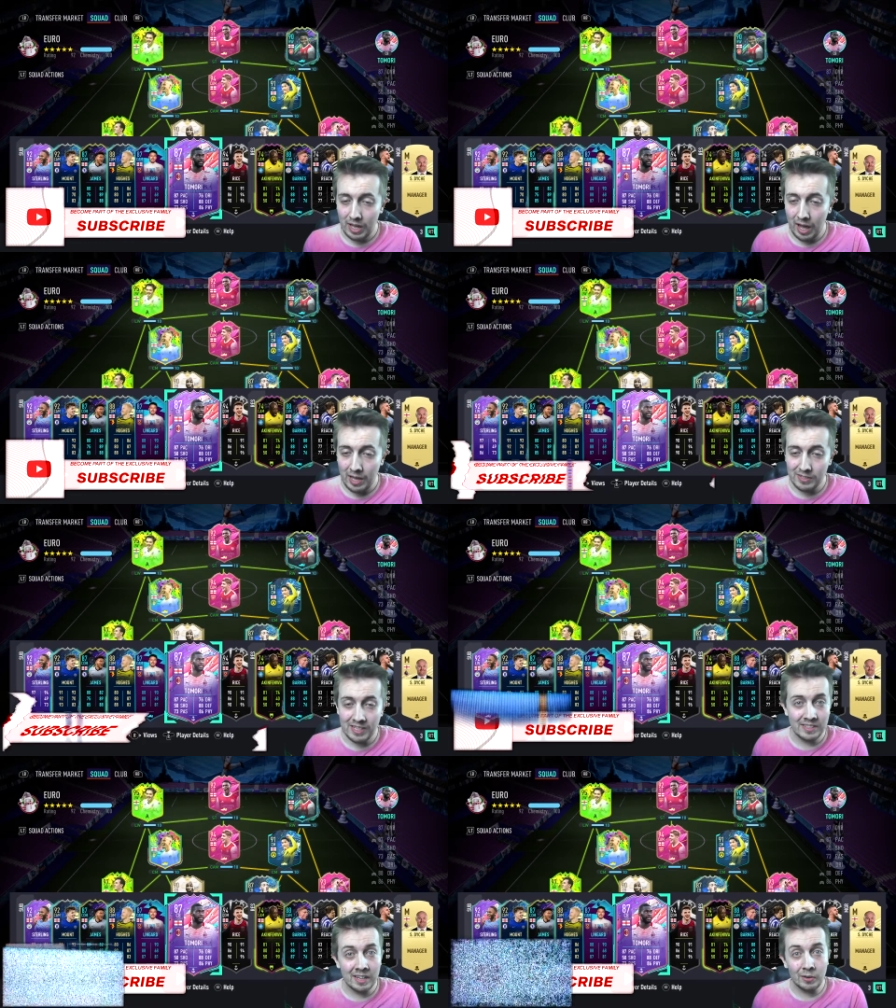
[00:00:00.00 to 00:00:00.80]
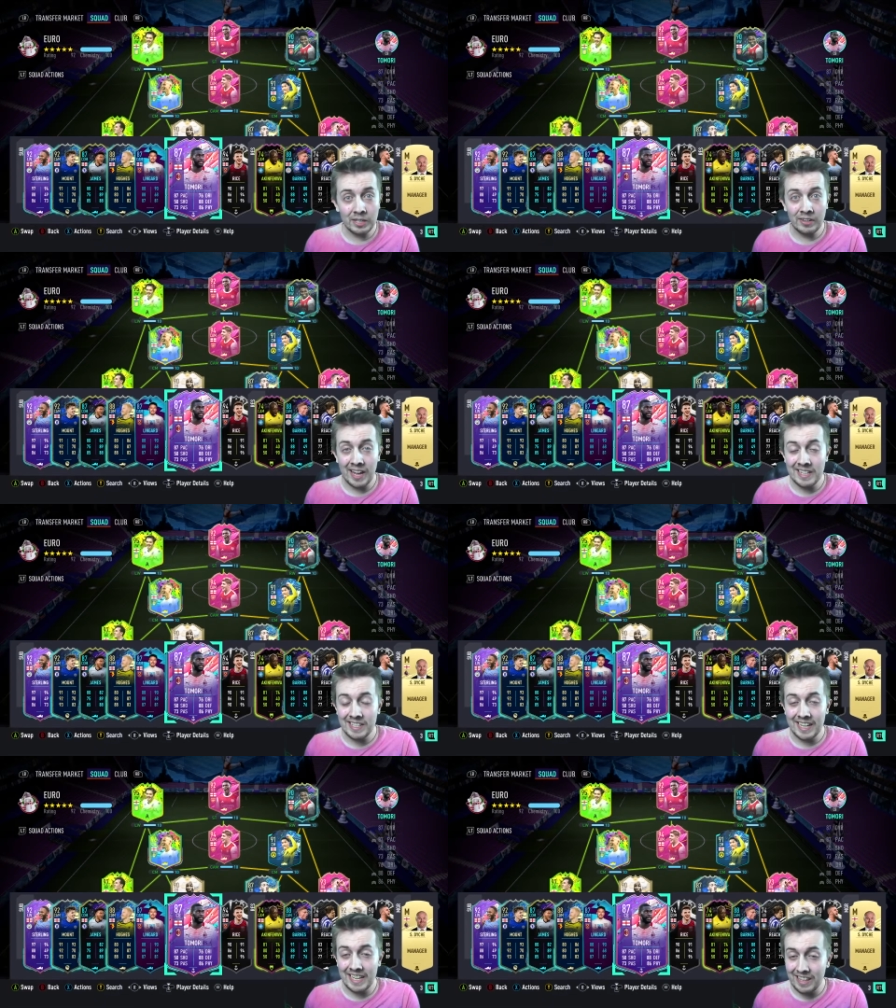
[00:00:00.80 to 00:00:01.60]
Uh, since the lockdown
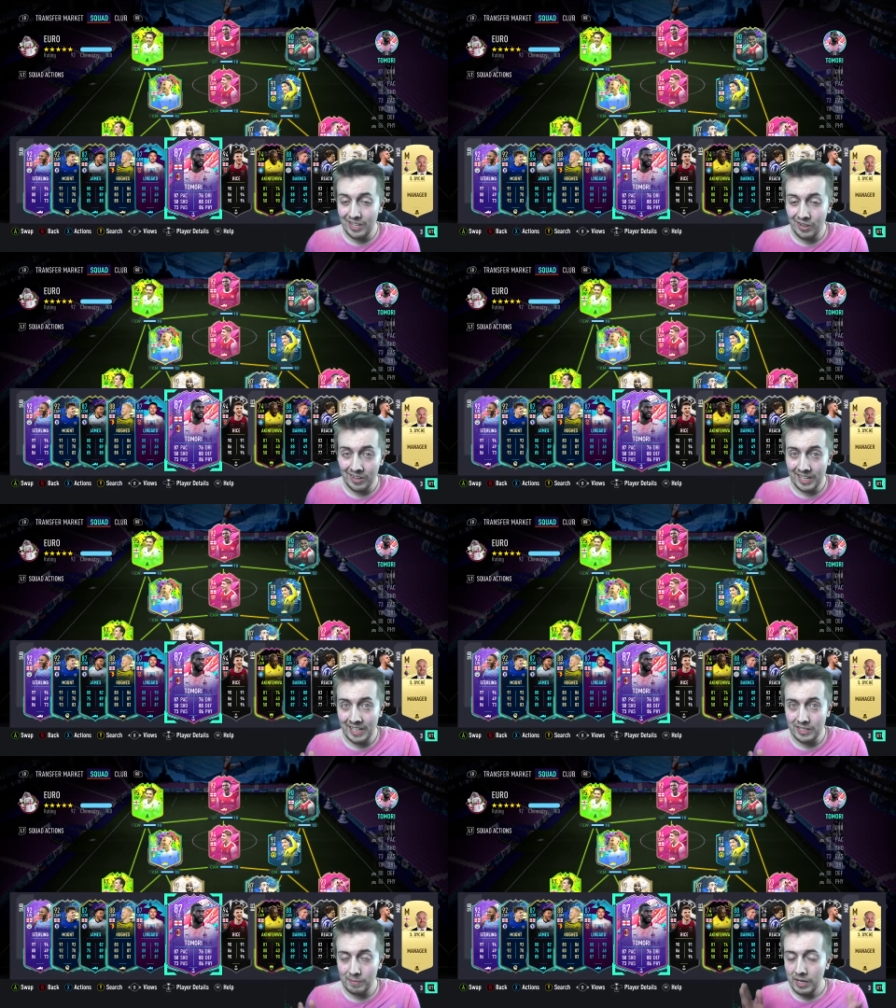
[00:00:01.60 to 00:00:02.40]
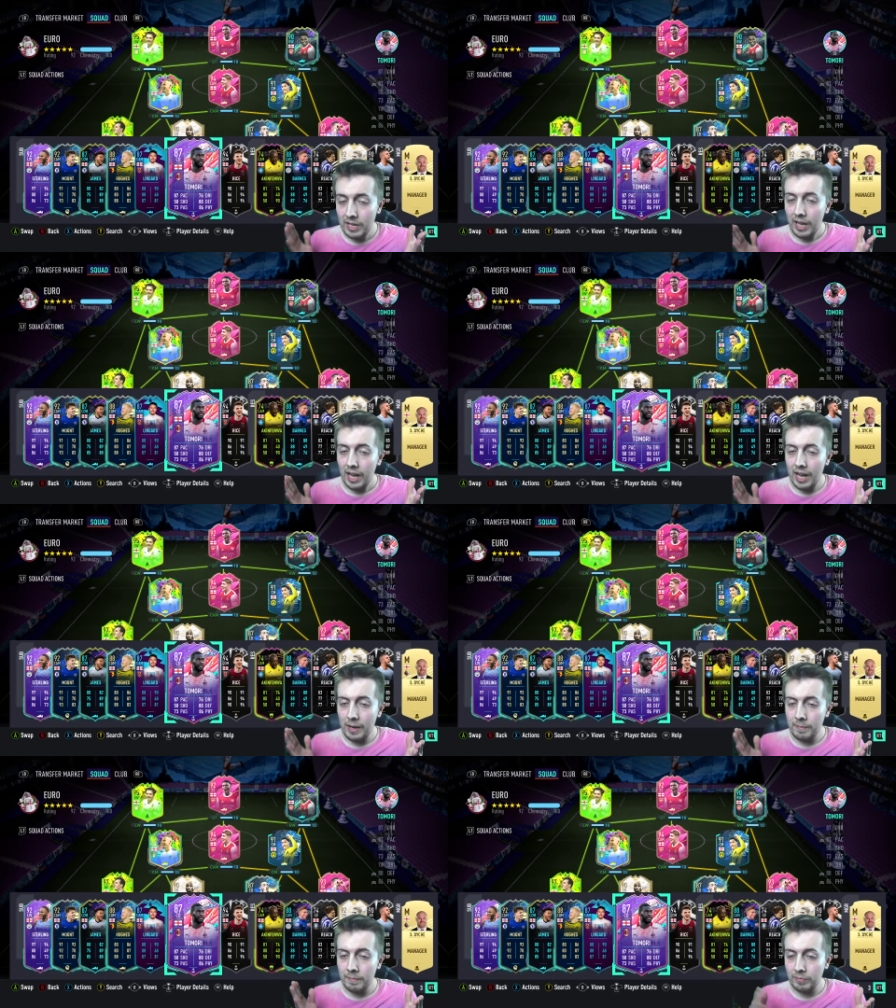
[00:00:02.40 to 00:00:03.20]
ended in the United Kingdom,
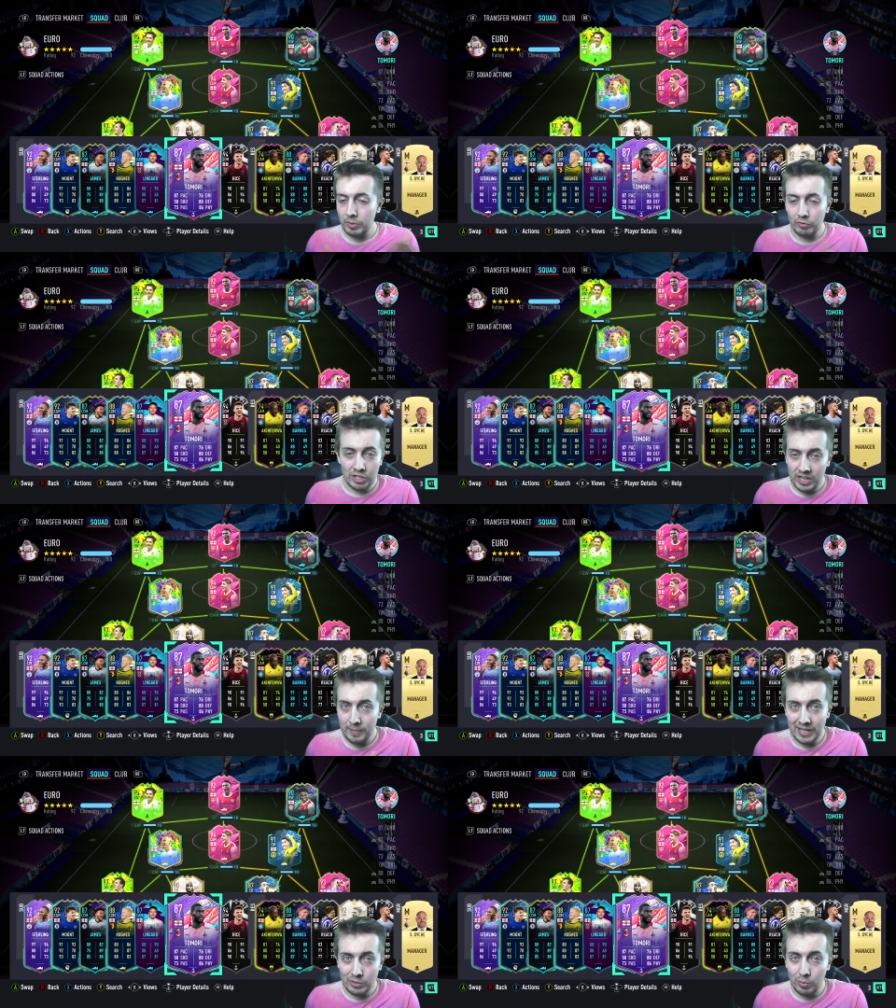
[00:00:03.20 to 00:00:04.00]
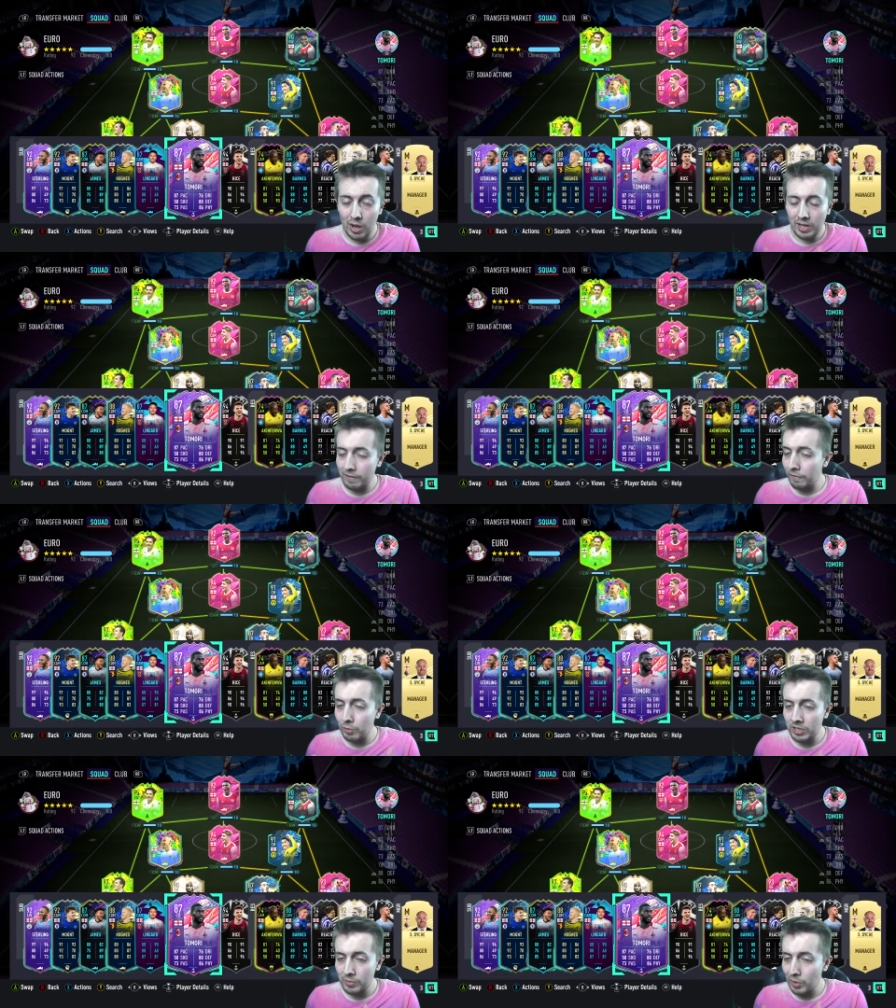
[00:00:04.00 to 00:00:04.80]
um, returning back to work and
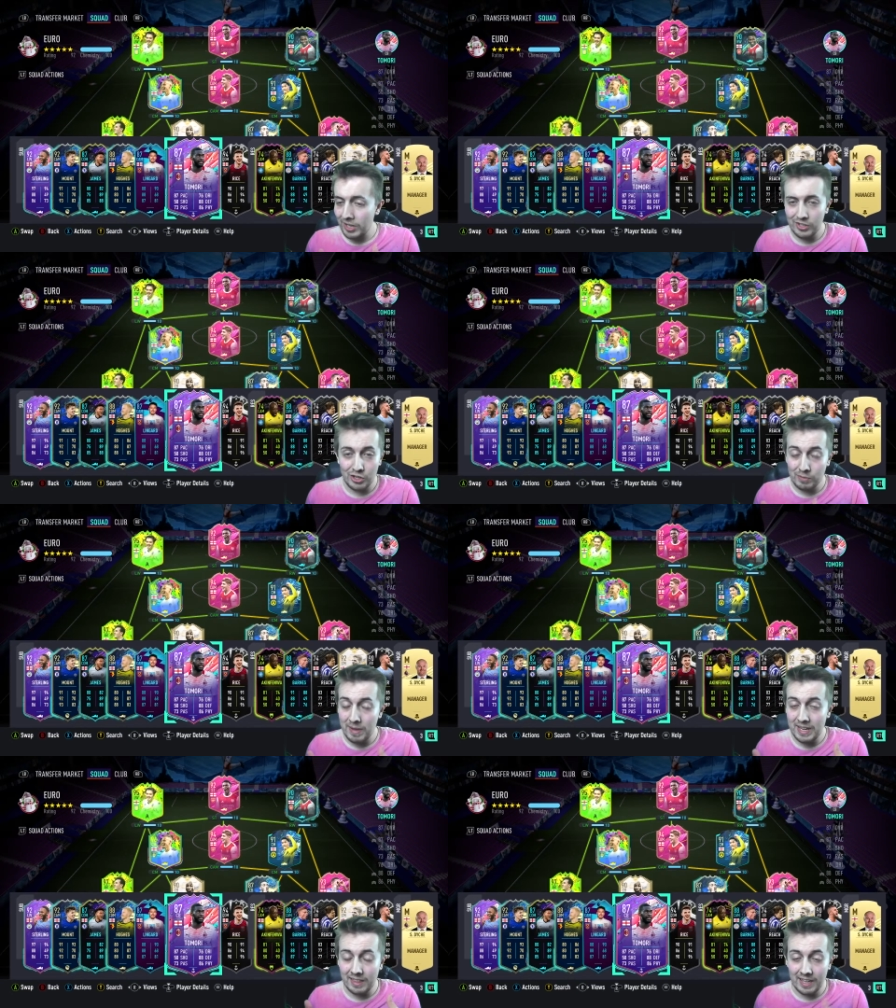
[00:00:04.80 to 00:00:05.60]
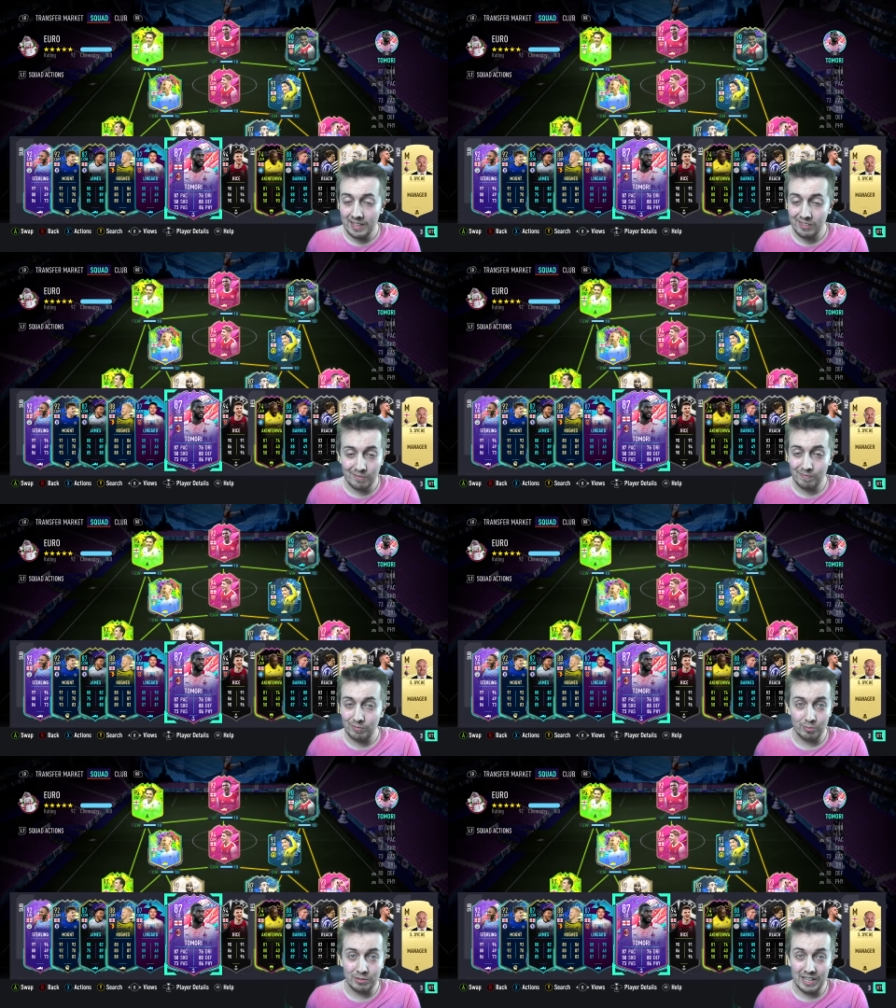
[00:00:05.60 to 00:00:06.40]
full-time work, it's just made things
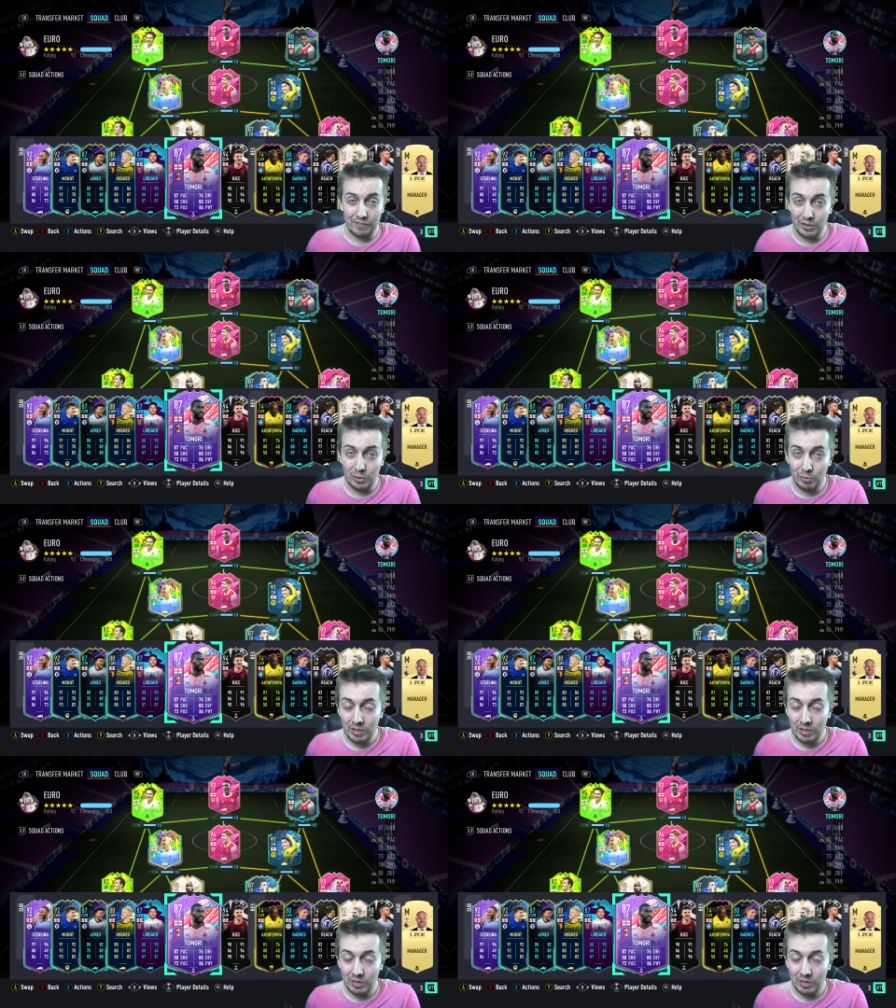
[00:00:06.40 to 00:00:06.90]
difficult.